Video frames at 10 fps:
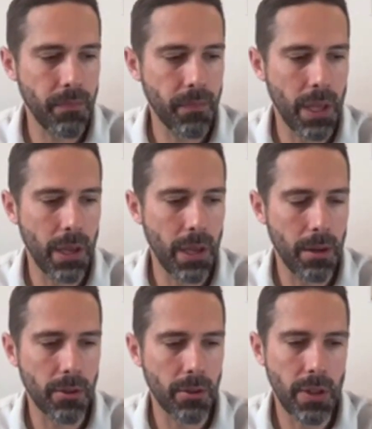
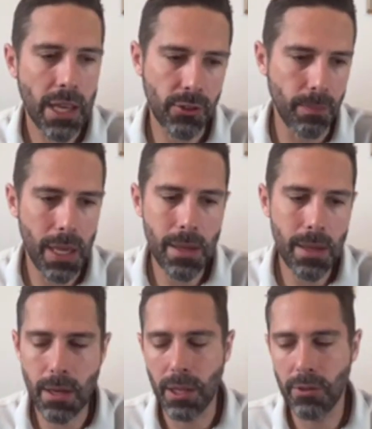yes, maybe
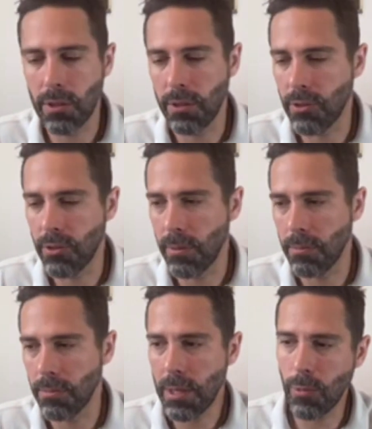it might include
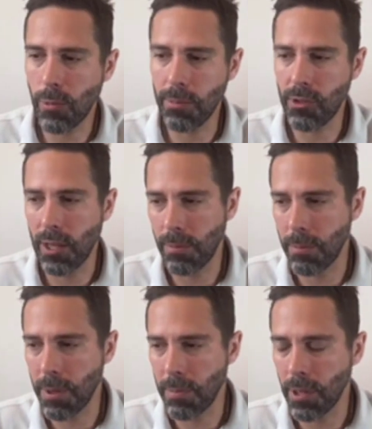some deep web stuff,
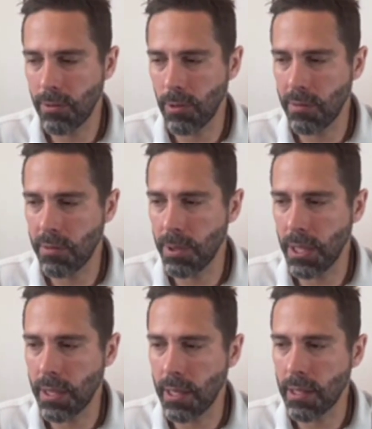but people love to
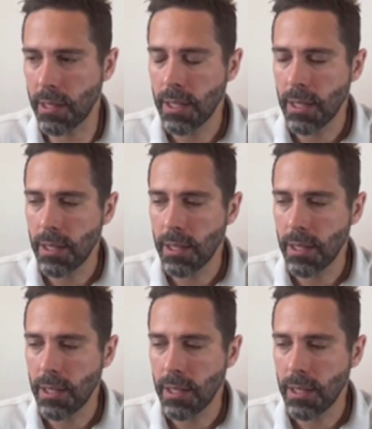overplay that.